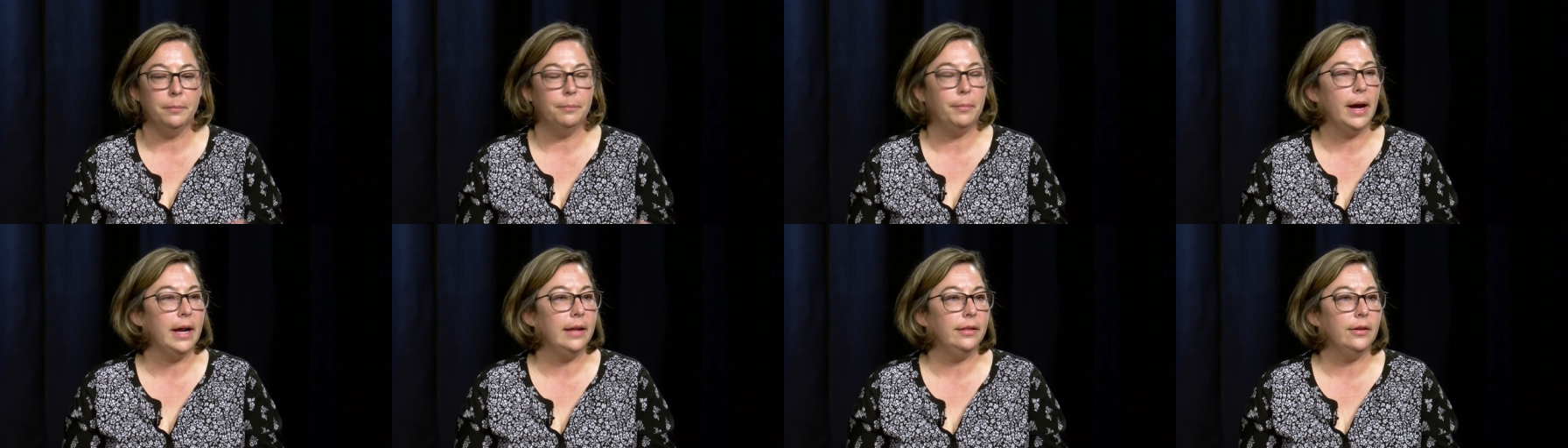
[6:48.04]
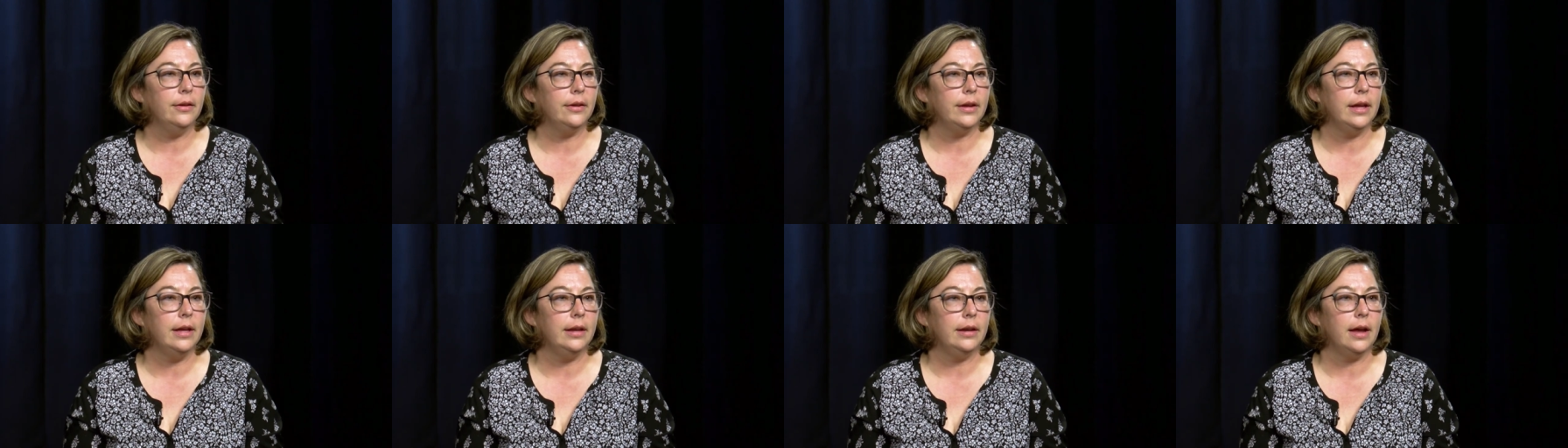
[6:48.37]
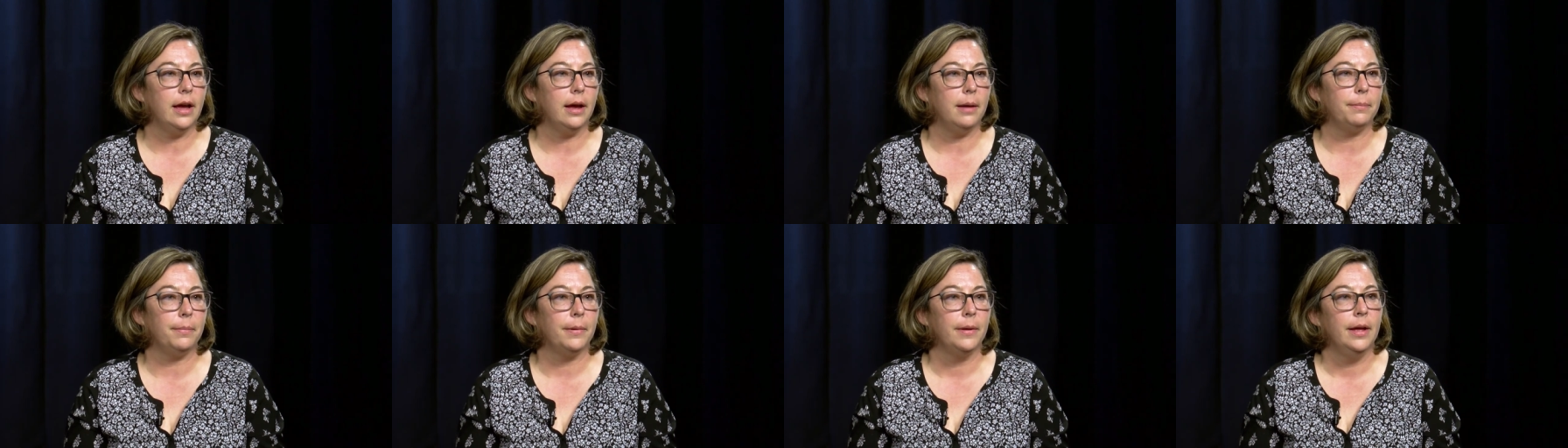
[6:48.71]
by looking
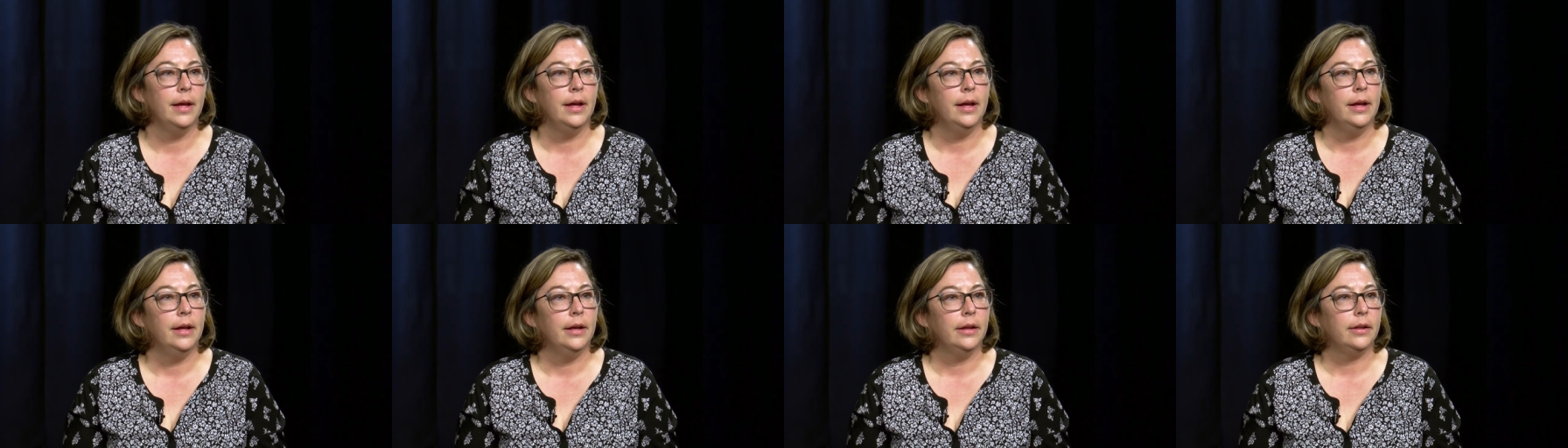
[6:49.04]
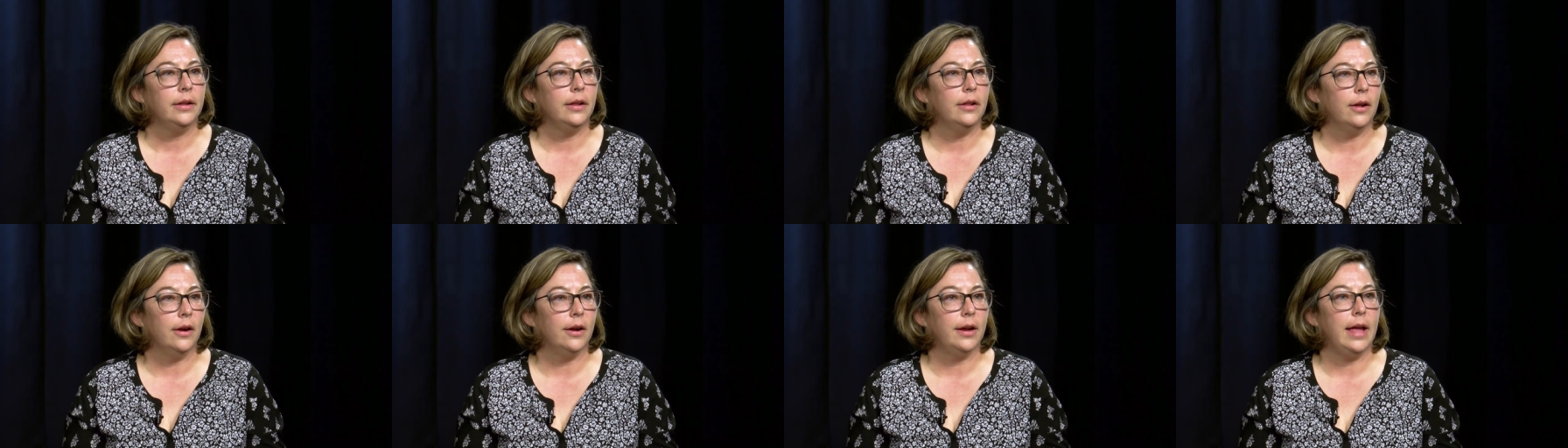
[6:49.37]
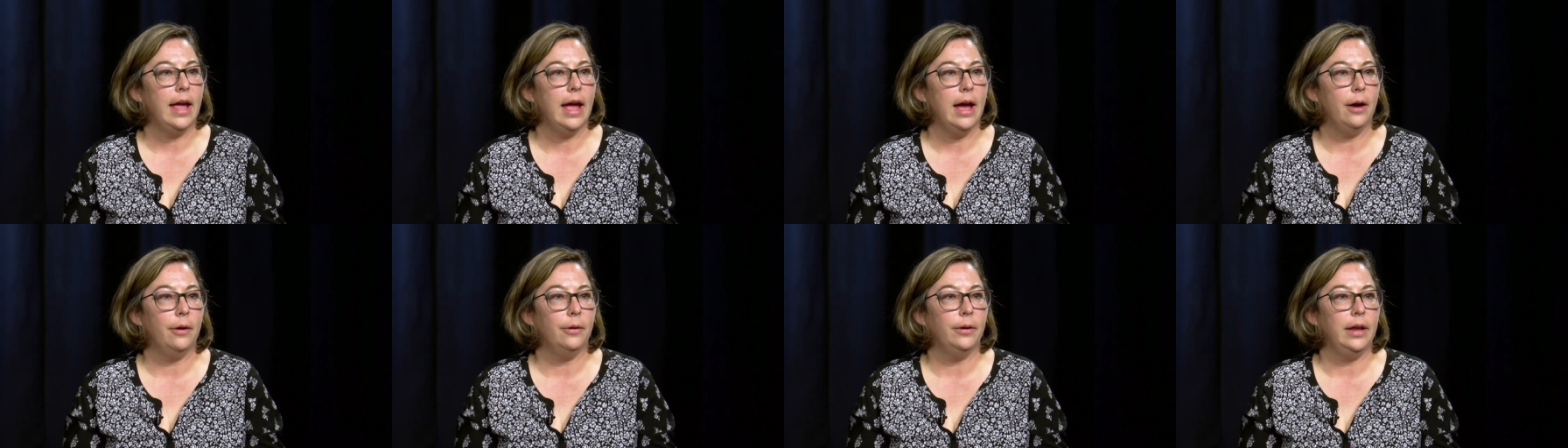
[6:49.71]
up Clark
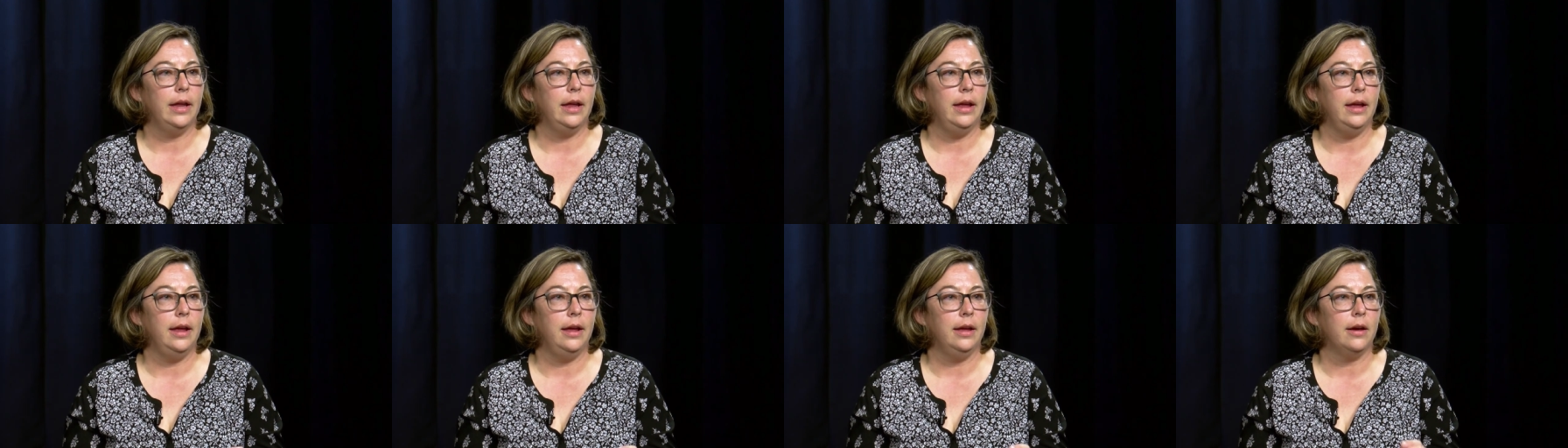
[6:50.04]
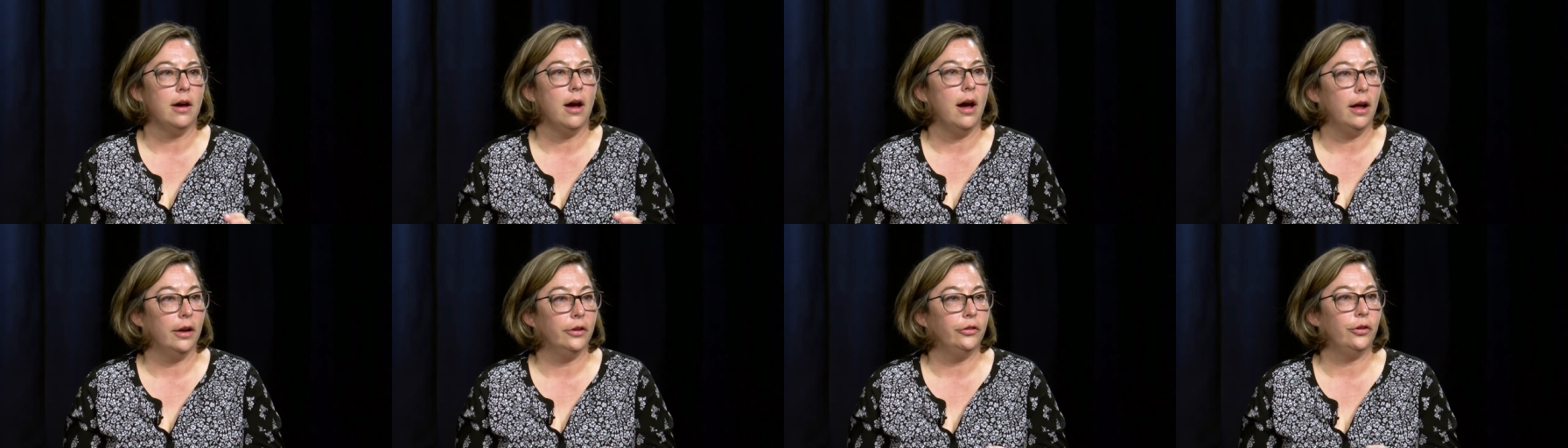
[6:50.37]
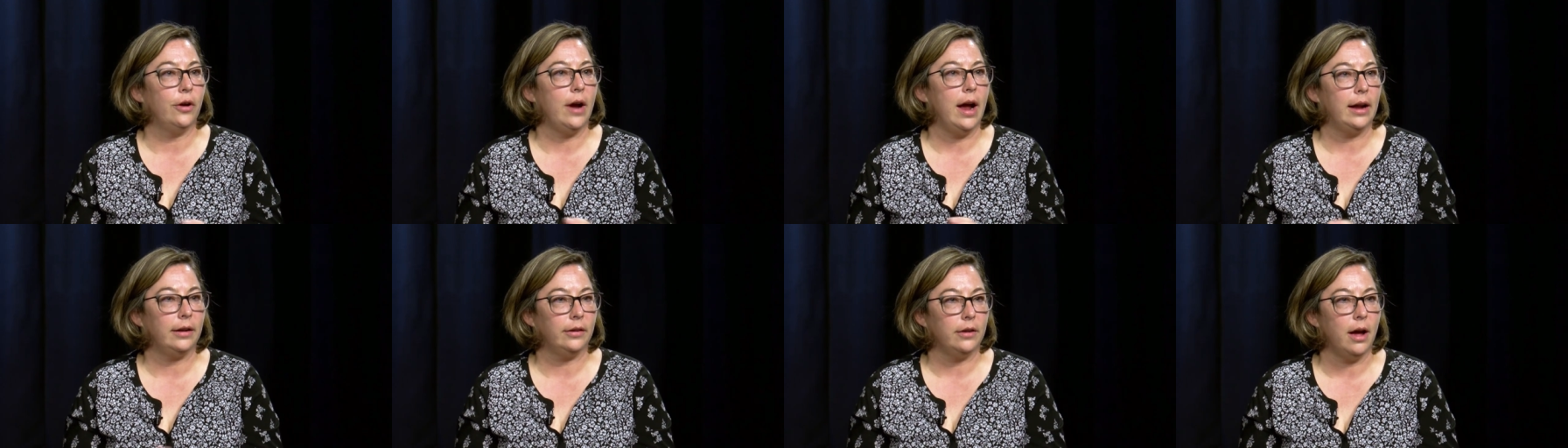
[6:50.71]
County
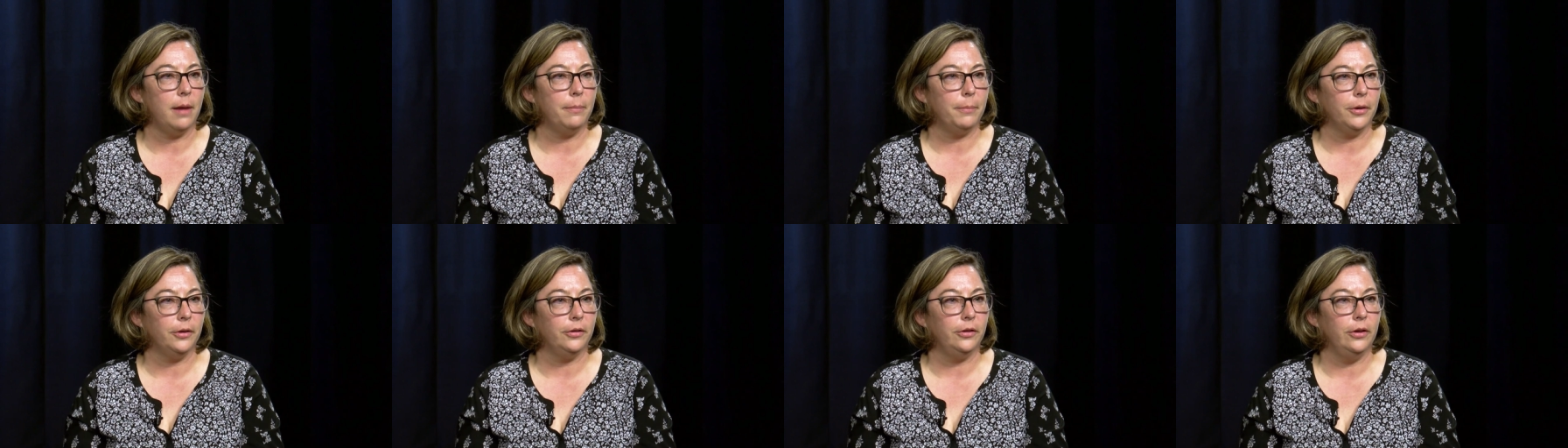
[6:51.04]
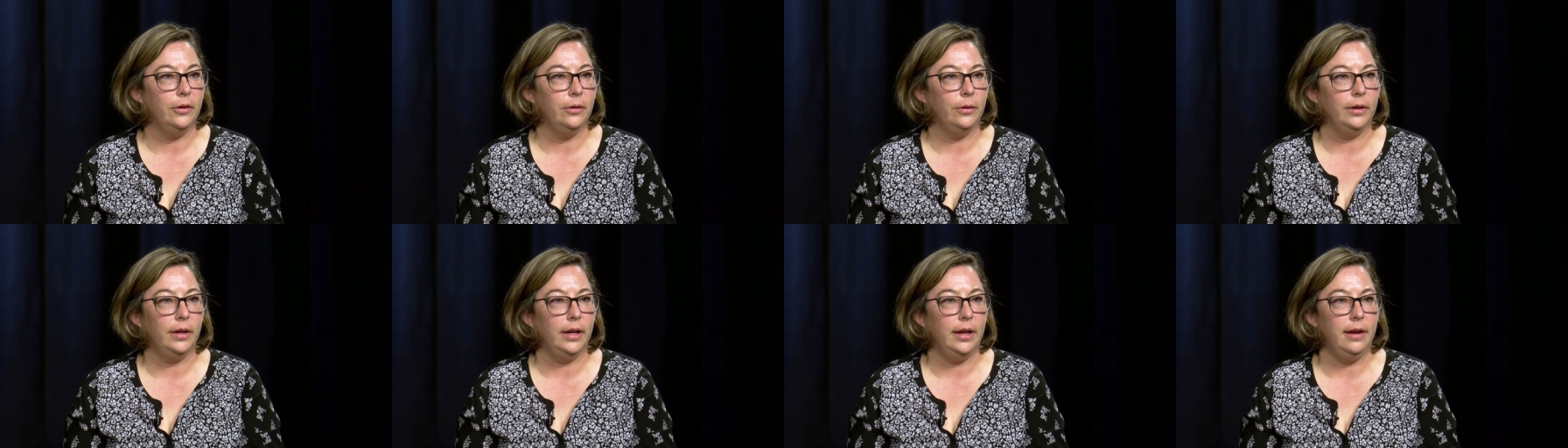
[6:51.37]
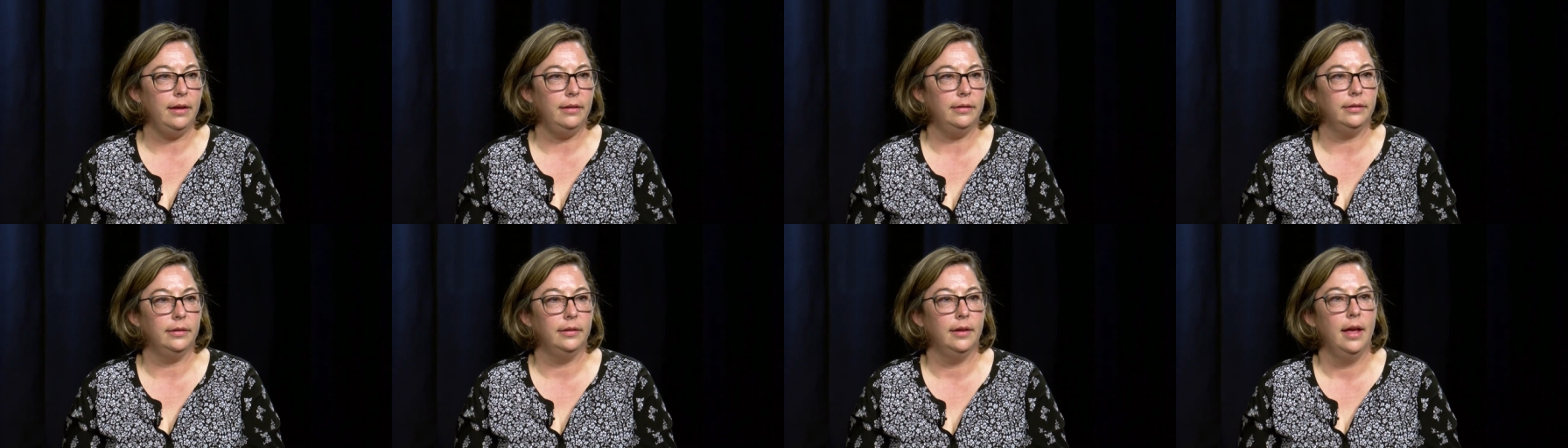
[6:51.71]
contract
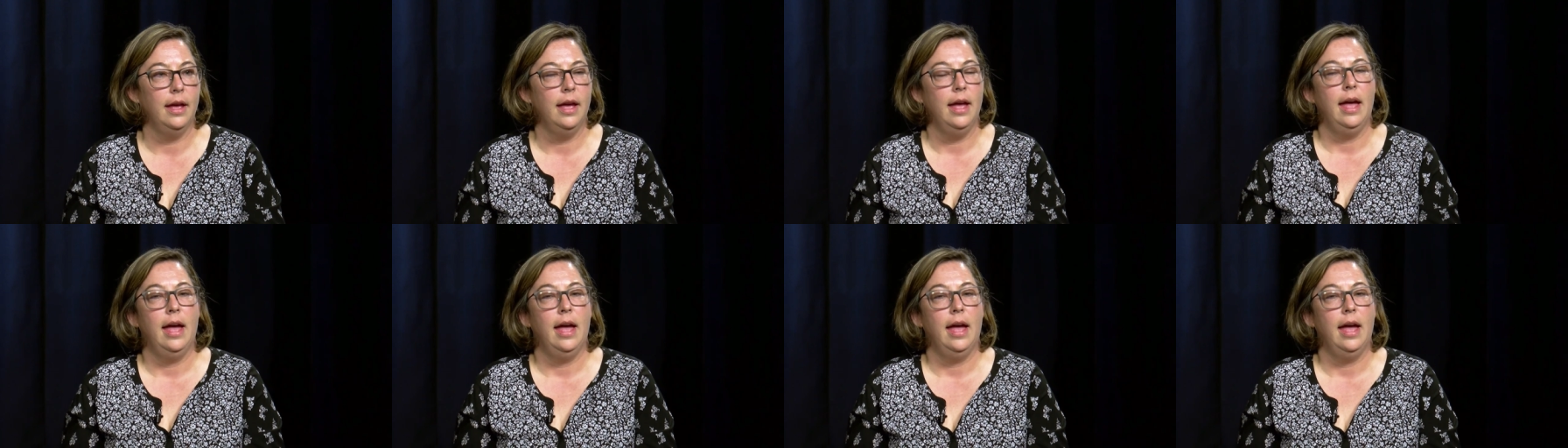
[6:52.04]
opportunities